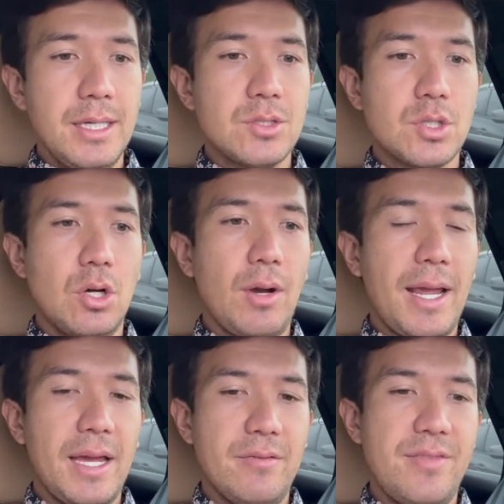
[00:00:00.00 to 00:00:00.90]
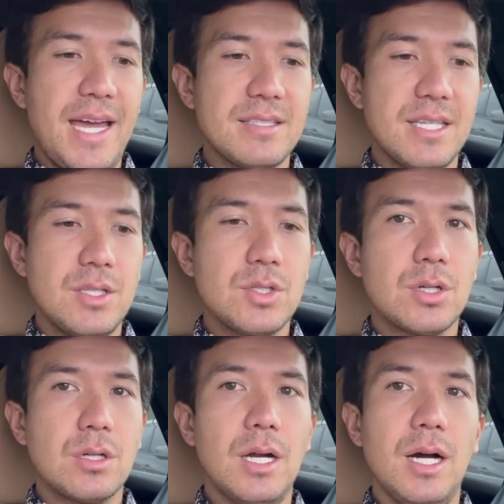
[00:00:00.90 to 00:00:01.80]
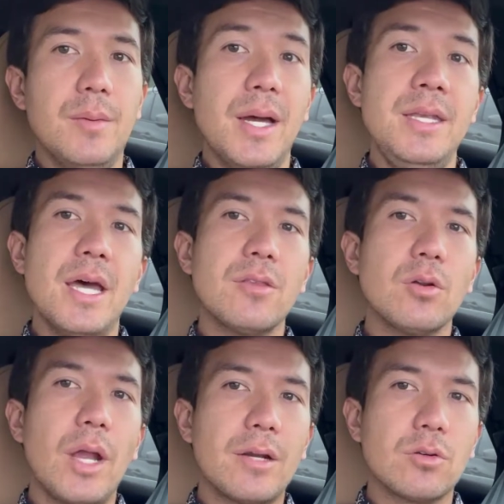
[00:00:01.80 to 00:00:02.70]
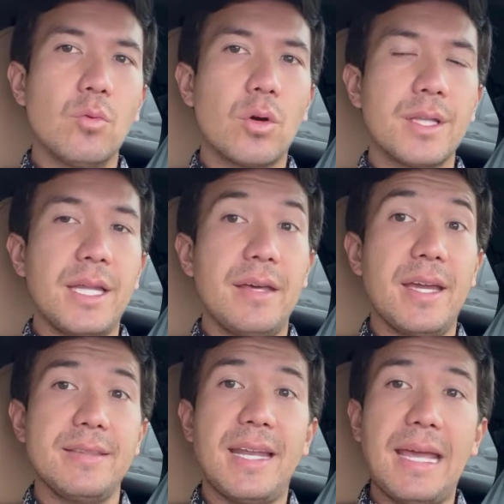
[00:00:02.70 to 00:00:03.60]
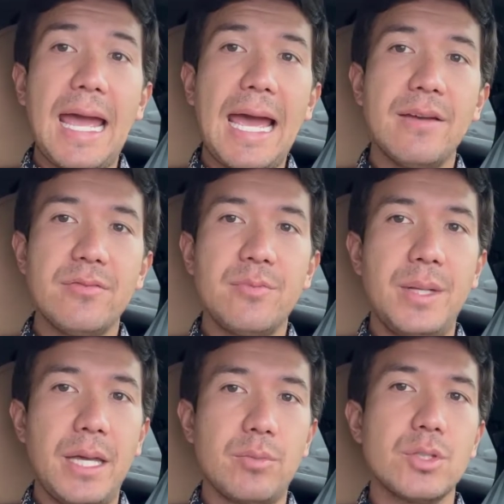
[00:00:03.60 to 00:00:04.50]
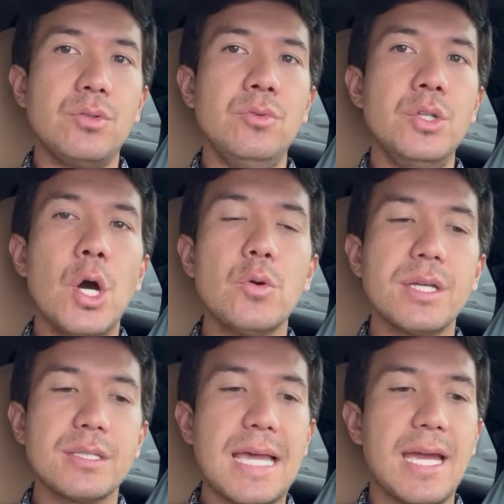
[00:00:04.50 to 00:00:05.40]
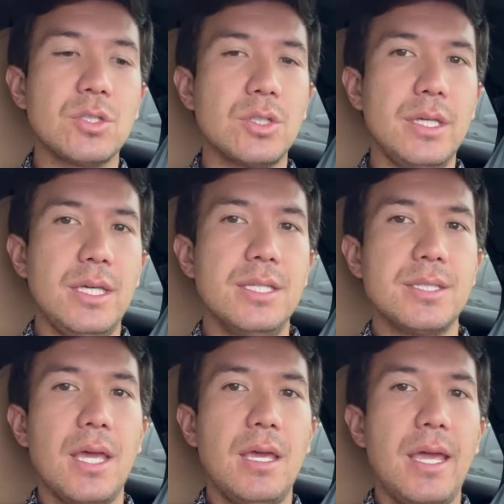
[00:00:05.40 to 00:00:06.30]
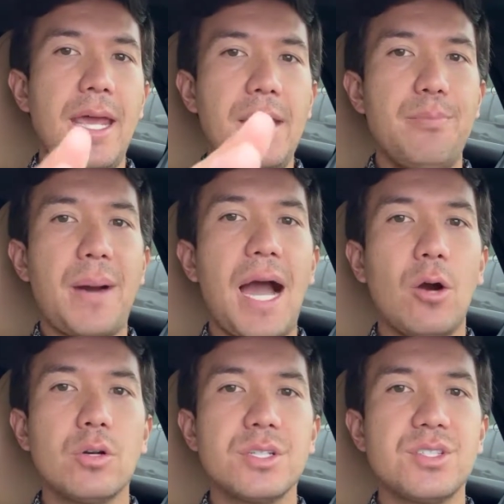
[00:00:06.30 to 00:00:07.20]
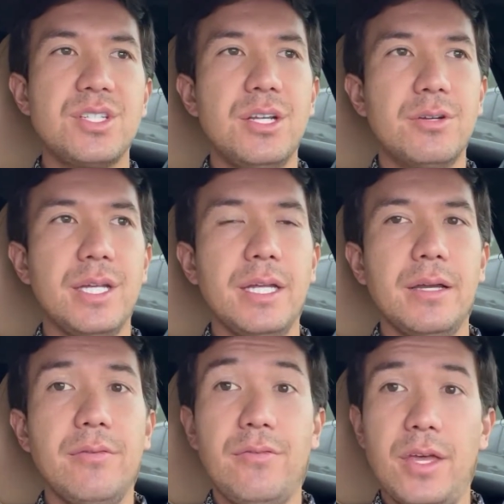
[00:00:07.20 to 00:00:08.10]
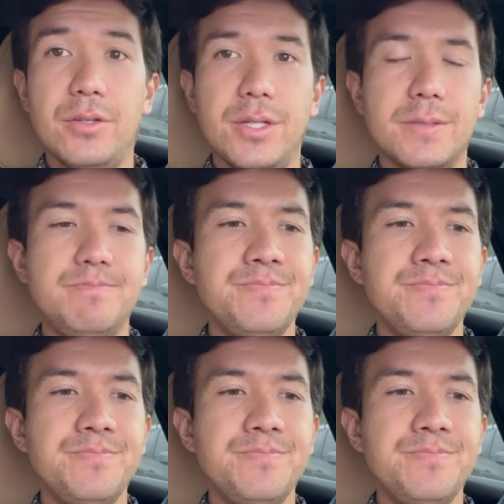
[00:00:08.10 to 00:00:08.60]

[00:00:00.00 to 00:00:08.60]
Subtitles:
So I have that sensor. Another error warning that I had that I have been able to notice actually is a power steering failure.